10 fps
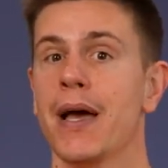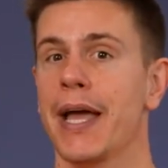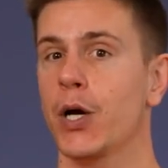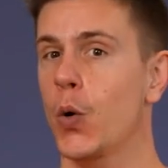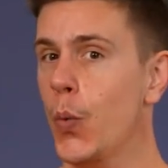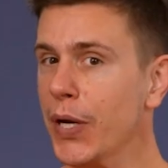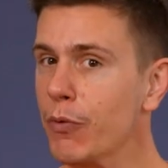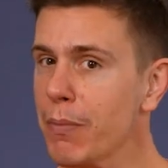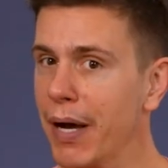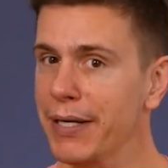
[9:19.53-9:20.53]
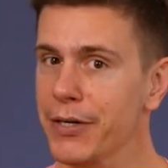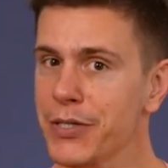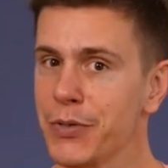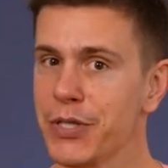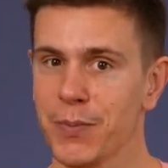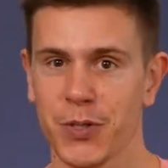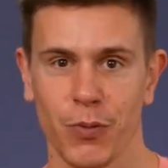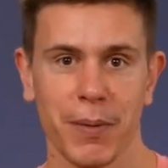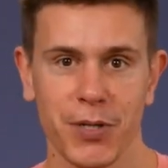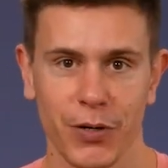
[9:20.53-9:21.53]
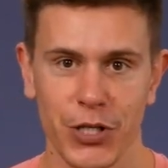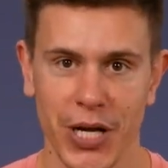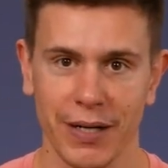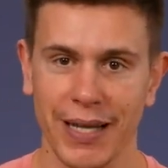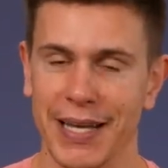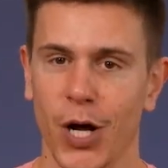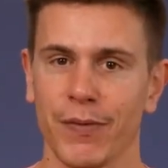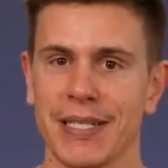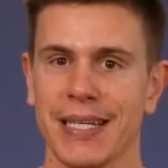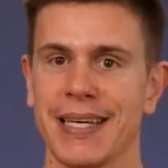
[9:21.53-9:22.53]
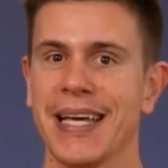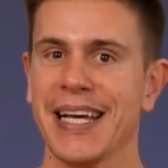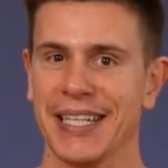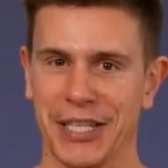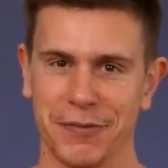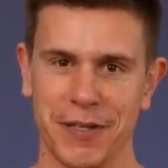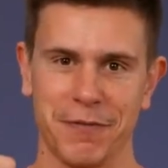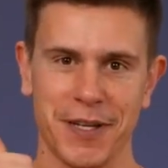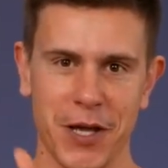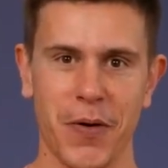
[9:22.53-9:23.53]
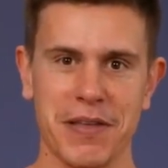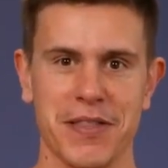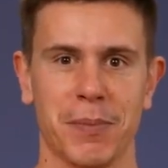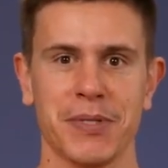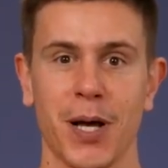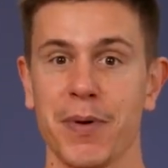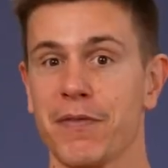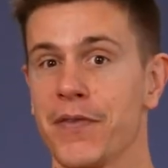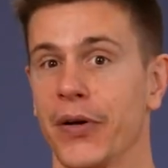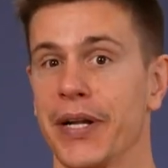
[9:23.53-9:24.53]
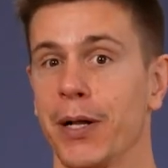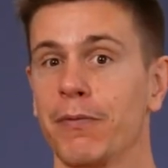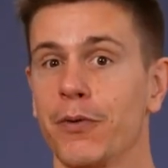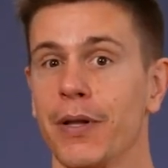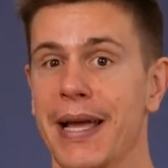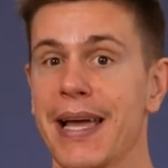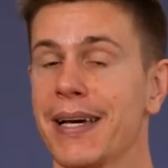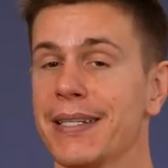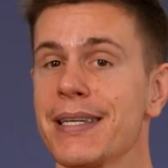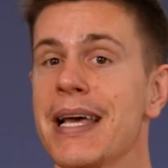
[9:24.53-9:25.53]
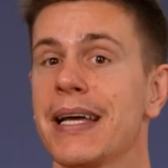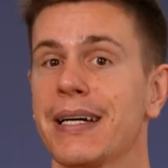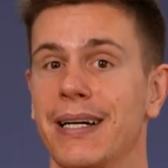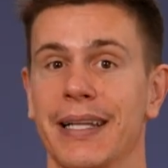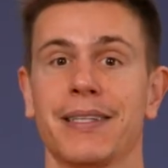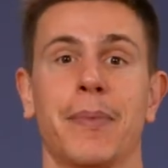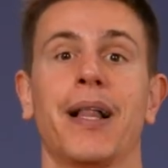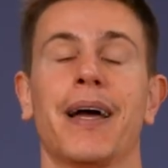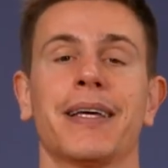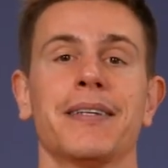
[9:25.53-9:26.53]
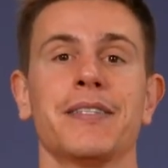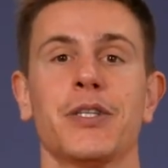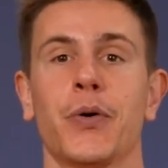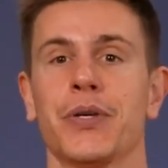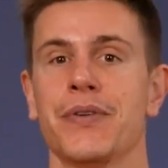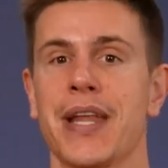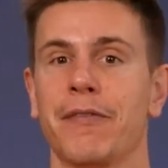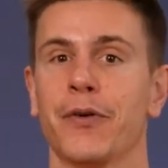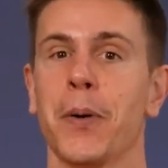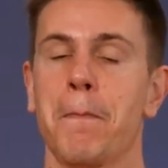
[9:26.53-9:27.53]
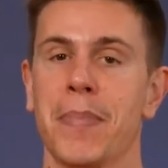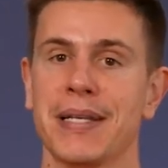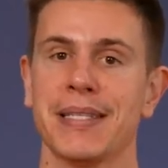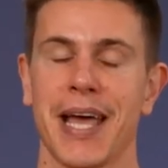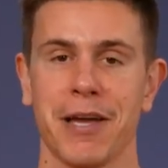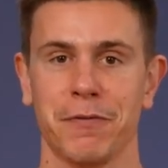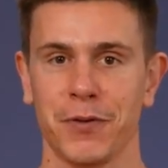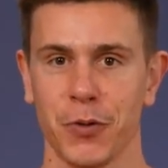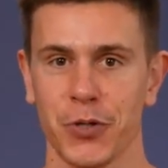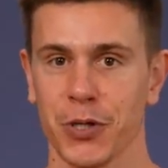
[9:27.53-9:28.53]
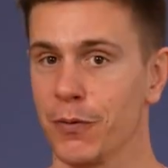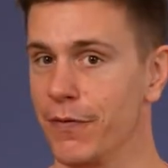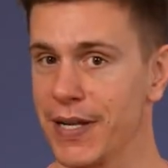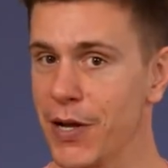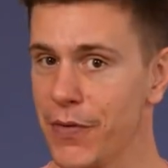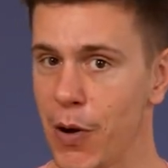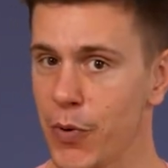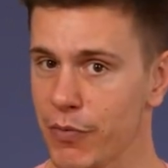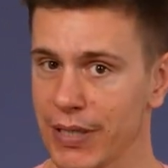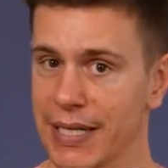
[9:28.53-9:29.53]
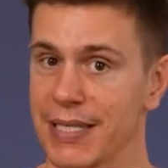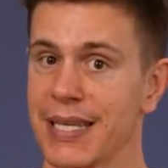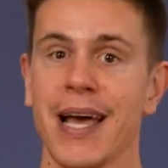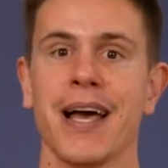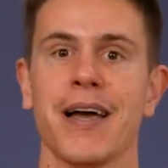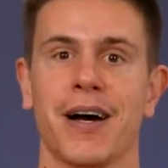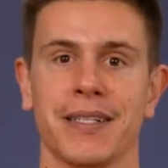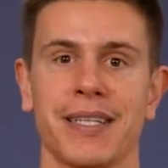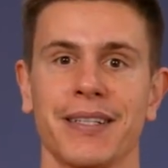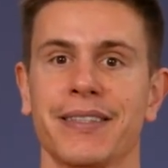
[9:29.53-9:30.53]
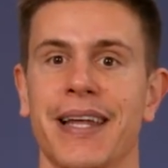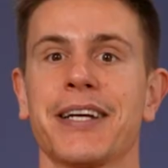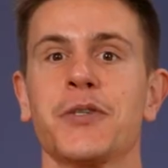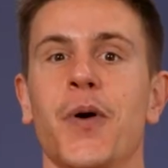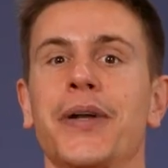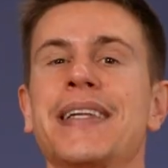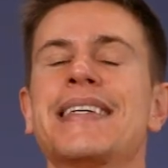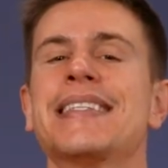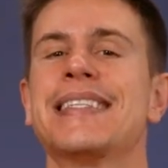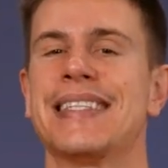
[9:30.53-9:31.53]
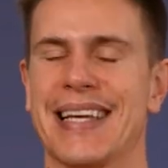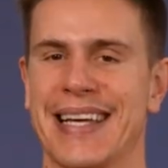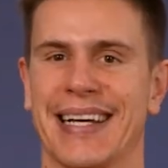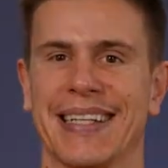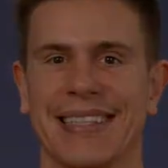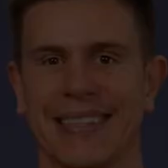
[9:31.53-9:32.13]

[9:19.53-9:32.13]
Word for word: a quick reminder to subscribe to our channel and obviously give the video a thumbs up if you found it helpful and click the bell icon so you never miss a future video that we release. Until the next one, see ya.